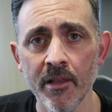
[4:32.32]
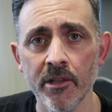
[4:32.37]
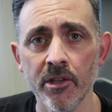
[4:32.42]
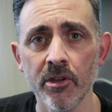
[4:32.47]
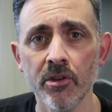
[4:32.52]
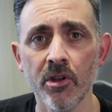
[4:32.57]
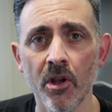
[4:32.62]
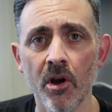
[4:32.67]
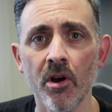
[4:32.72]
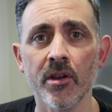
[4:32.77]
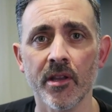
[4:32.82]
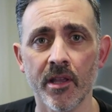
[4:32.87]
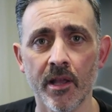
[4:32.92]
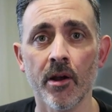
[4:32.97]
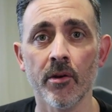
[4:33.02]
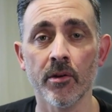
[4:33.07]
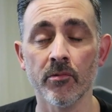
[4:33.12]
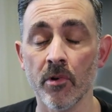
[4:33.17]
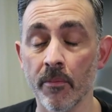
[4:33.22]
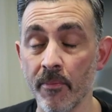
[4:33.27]
You can't
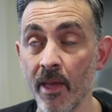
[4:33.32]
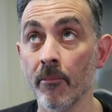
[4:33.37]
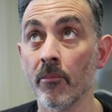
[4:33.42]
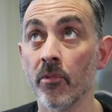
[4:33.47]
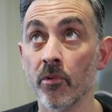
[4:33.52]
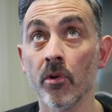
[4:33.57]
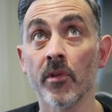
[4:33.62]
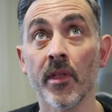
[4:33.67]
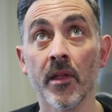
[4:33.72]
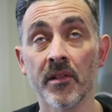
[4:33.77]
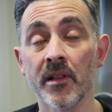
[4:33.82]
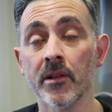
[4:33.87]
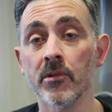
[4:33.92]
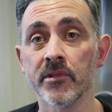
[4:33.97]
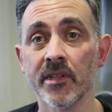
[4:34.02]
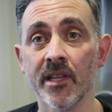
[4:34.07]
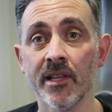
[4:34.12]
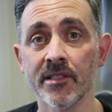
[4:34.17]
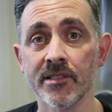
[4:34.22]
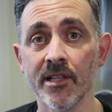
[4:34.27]
go and remember all those little
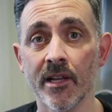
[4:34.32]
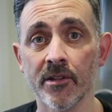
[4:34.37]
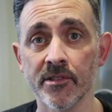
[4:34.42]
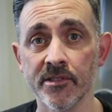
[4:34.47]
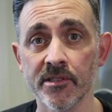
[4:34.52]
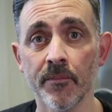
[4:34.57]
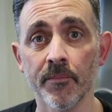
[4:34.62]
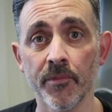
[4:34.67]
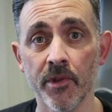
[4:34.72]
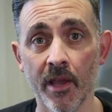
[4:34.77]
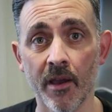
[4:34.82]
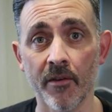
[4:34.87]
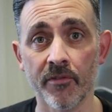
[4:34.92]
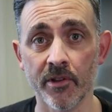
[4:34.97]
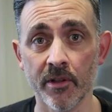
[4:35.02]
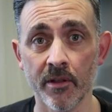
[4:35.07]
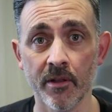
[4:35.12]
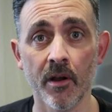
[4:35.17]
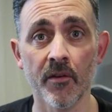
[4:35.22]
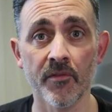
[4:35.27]
details. You
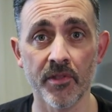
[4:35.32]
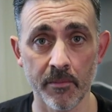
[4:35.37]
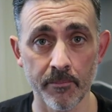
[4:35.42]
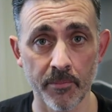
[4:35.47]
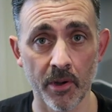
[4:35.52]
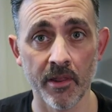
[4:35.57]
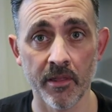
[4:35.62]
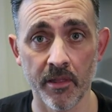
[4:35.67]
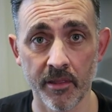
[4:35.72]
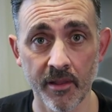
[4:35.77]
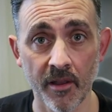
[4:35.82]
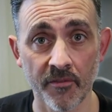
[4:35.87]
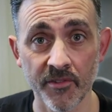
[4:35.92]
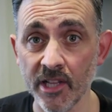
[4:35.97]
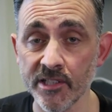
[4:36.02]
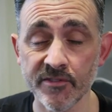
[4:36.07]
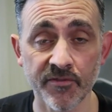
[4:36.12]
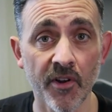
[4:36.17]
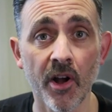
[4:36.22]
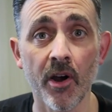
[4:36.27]
have to obviously buy the stuff, and
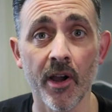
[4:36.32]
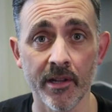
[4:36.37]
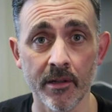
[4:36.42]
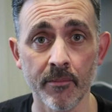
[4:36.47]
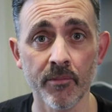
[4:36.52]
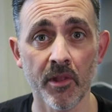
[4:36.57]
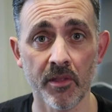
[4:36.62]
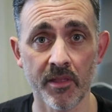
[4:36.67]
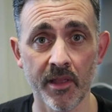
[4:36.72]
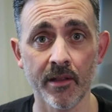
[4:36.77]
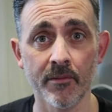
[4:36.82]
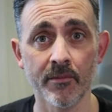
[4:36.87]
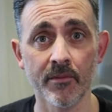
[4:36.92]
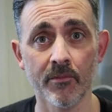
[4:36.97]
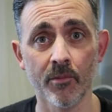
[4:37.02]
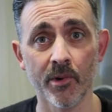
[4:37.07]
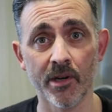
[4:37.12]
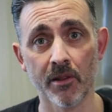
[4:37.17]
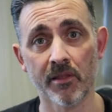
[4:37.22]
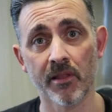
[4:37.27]
that's fine. I'm not saying,
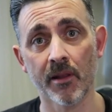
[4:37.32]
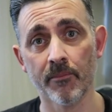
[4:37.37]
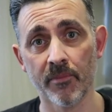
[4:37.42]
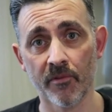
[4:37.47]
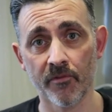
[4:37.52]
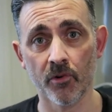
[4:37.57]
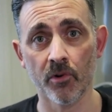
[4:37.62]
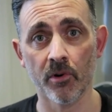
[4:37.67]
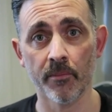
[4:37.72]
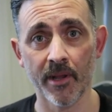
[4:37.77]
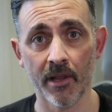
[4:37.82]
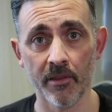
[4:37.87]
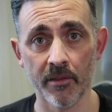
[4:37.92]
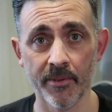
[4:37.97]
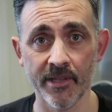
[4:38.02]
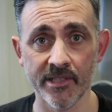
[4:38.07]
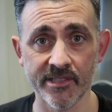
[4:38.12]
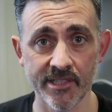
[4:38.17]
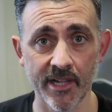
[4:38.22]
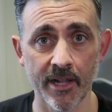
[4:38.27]
when I said before about the
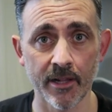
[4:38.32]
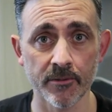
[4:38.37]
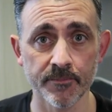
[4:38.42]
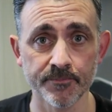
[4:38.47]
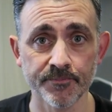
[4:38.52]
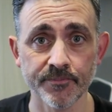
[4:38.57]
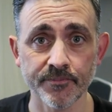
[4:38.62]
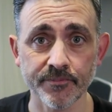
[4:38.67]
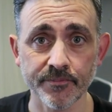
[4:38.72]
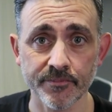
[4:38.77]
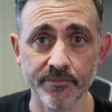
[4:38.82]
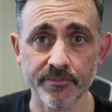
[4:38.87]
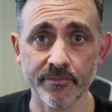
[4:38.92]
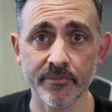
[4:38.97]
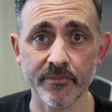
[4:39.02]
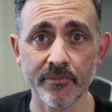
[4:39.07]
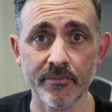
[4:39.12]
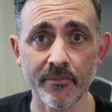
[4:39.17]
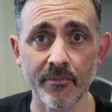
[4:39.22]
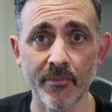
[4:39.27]
big sell,
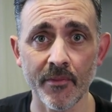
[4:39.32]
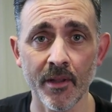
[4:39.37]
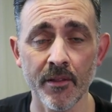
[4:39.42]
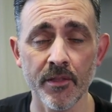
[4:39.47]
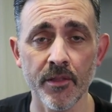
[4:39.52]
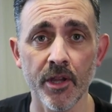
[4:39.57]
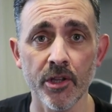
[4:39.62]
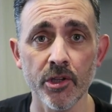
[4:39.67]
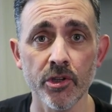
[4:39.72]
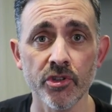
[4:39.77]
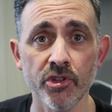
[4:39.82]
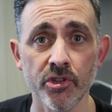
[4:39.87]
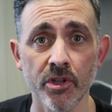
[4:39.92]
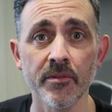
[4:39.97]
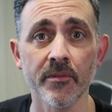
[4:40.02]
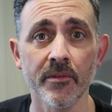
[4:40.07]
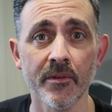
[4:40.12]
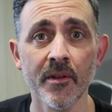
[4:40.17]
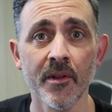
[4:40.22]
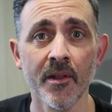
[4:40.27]
that you
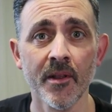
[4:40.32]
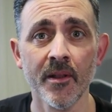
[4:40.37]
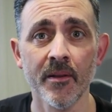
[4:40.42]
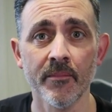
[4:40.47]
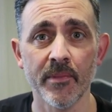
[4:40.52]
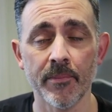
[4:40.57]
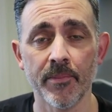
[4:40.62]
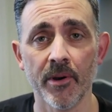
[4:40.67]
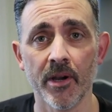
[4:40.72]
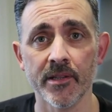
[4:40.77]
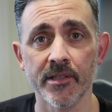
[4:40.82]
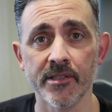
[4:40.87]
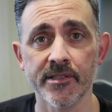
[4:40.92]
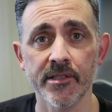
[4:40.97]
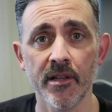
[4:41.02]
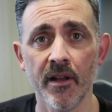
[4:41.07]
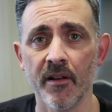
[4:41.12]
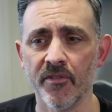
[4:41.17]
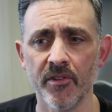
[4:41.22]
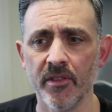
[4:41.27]
shouldn't be buying the
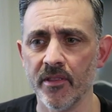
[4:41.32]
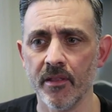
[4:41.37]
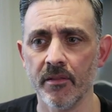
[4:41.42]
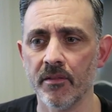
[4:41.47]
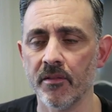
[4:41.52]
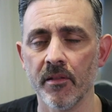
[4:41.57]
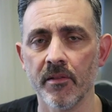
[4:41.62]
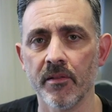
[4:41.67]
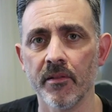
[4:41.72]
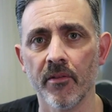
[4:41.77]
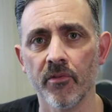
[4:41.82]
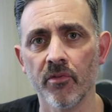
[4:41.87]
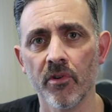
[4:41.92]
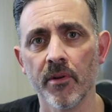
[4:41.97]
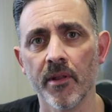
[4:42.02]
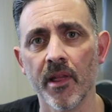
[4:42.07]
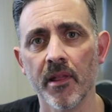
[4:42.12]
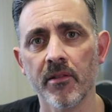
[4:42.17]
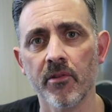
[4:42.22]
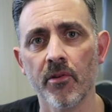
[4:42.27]
stuff. I mean, there's nothing wrong
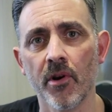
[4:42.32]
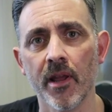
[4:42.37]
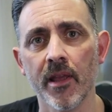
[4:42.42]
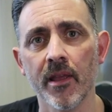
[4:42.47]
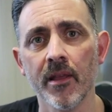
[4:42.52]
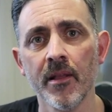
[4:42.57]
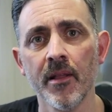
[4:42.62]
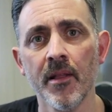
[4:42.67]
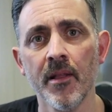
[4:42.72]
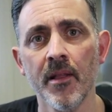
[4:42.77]
with it, that's great.